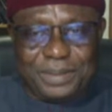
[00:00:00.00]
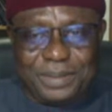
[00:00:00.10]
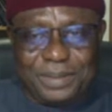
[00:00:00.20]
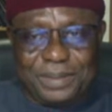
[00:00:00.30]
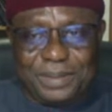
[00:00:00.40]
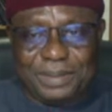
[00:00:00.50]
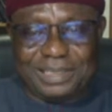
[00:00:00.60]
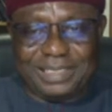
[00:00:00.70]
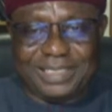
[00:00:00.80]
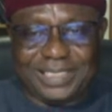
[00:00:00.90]

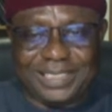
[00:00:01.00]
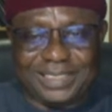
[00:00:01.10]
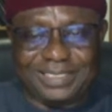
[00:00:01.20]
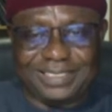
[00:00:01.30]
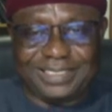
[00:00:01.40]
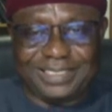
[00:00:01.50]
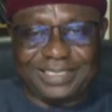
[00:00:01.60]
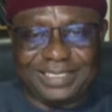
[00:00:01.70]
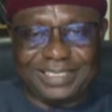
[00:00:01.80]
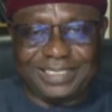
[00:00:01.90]

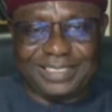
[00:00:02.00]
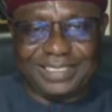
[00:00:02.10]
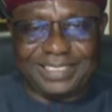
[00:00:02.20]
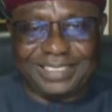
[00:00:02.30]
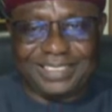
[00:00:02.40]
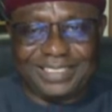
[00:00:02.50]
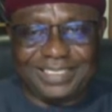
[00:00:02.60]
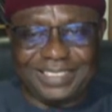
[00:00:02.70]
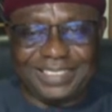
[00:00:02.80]
[no speech]